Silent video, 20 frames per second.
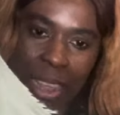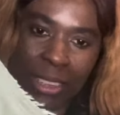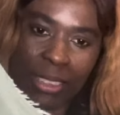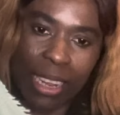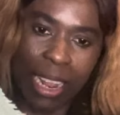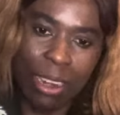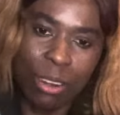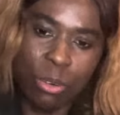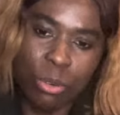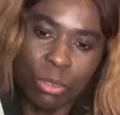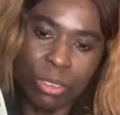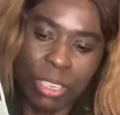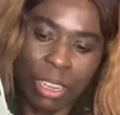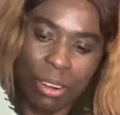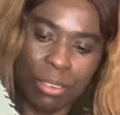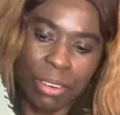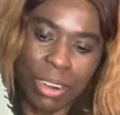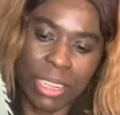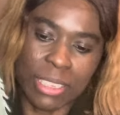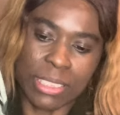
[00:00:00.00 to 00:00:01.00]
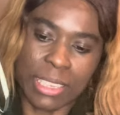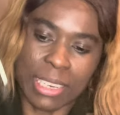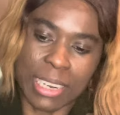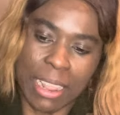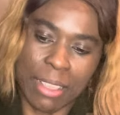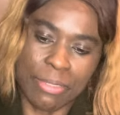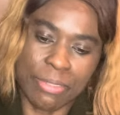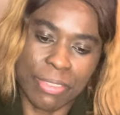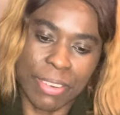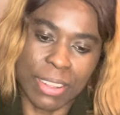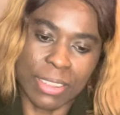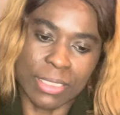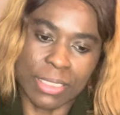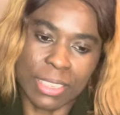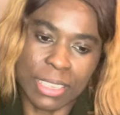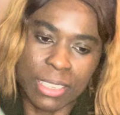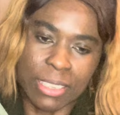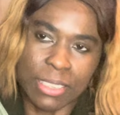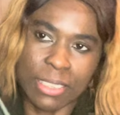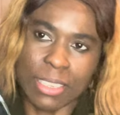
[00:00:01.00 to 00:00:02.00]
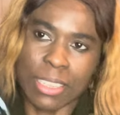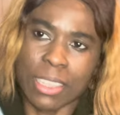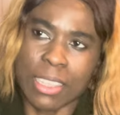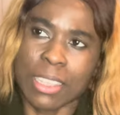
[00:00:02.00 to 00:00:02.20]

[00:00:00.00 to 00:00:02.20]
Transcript: and I looked around and I found this,